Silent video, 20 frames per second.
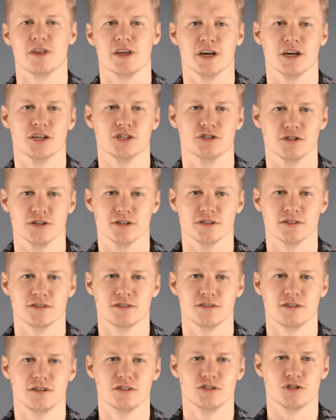the
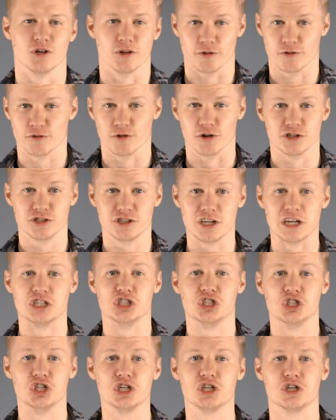entrance." So on the first day,
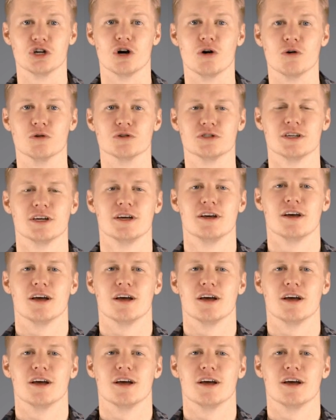she goes